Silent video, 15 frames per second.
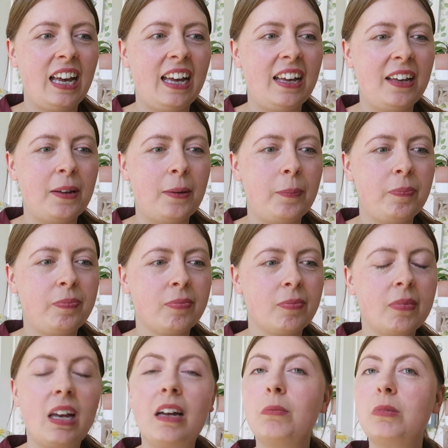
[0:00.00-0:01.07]

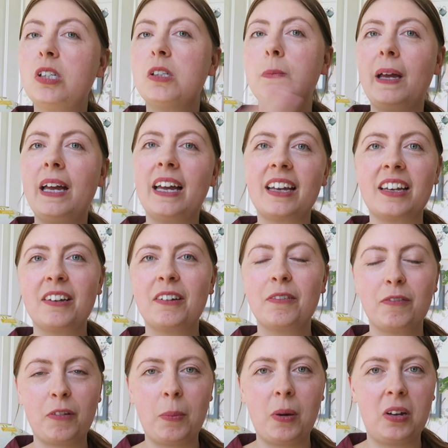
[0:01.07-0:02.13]
I'm just back
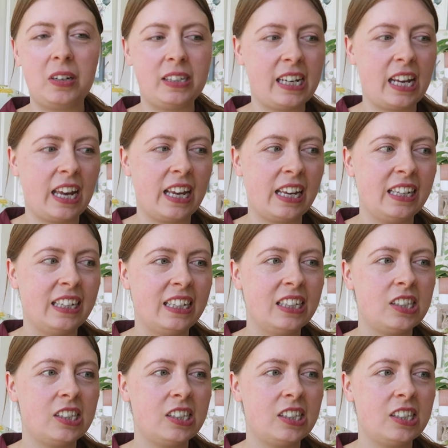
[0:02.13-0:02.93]
from holiday.